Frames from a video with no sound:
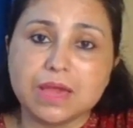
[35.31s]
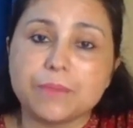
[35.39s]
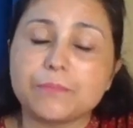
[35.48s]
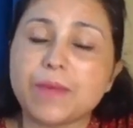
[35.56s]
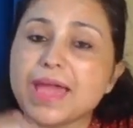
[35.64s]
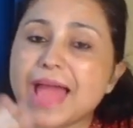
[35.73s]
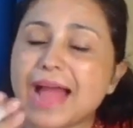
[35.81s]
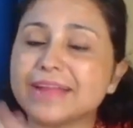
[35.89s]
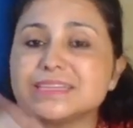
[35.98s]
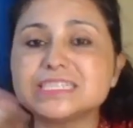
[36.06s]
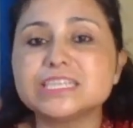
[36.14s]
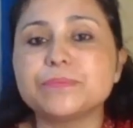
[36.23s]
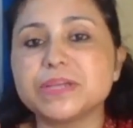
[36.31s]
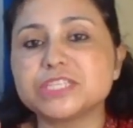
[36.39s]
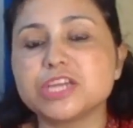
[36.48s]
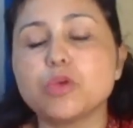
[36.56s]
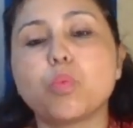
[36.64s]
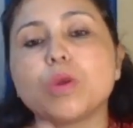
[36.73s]
by
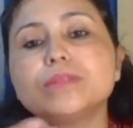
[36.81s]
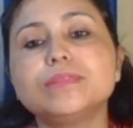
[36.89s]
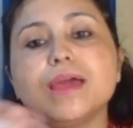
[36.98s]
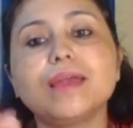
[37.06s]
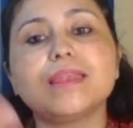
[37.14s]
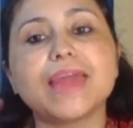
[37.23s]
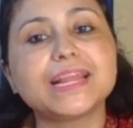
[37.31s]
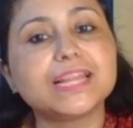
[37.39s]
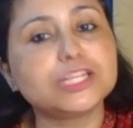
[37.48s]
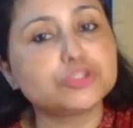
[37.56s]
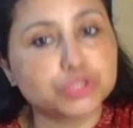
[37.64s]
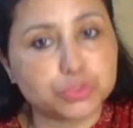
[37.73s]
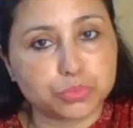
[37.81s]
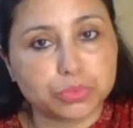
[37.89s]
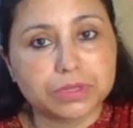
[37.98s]
anticipating what they are likely to do.